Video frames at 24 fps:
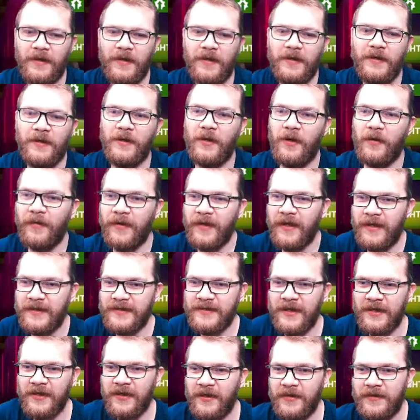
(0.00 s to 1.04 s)
You know what else
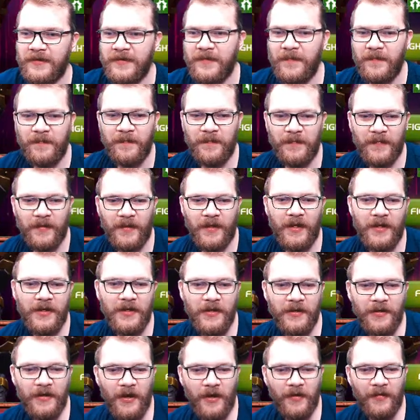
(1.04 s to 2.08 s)
I got?
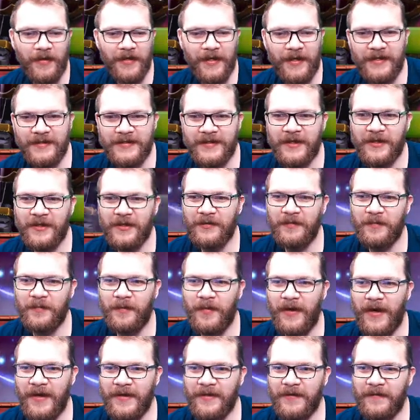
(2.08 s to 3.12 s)
You know what else I got?
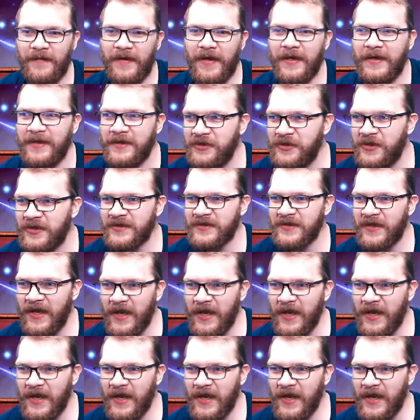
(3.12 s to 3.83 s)
By the way, just